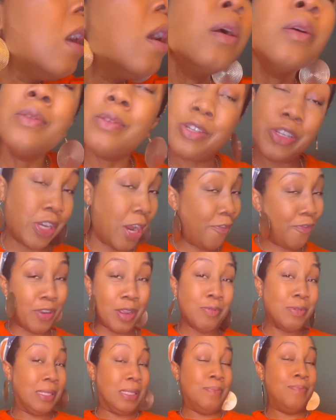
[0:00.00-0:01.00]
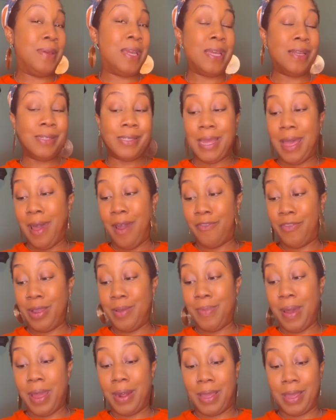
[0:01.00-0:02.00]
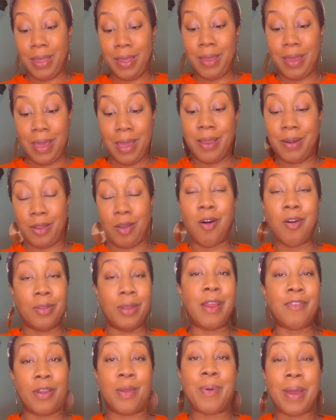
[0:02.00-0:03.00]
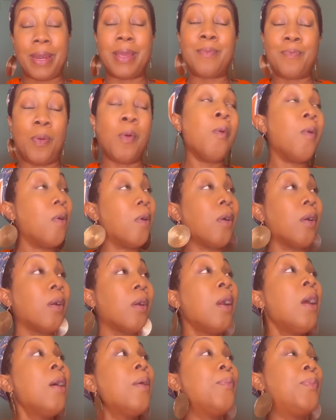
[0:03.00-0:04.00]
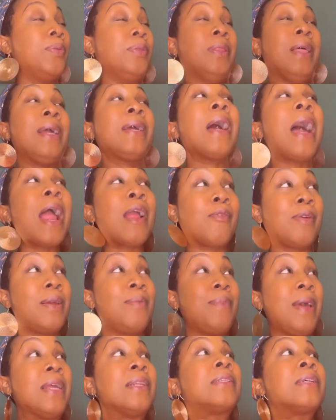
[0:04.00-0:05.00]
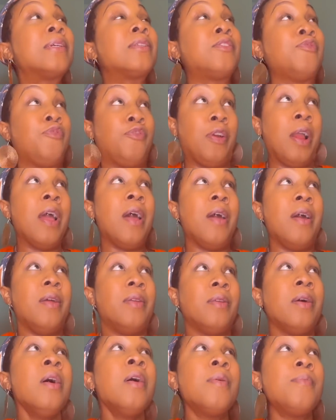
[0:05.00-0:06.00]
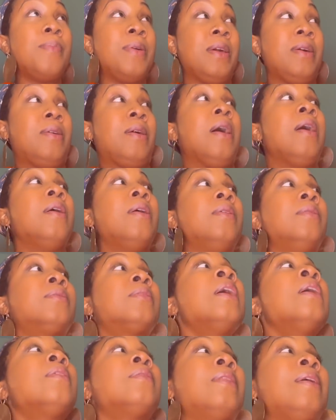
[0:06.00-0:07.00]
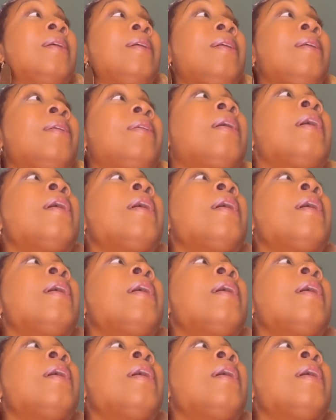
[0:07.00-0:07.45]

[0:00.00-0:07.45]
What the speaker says: Jeffree was mean to everybody and called everybody poor, but, like, I remained his friend because, like,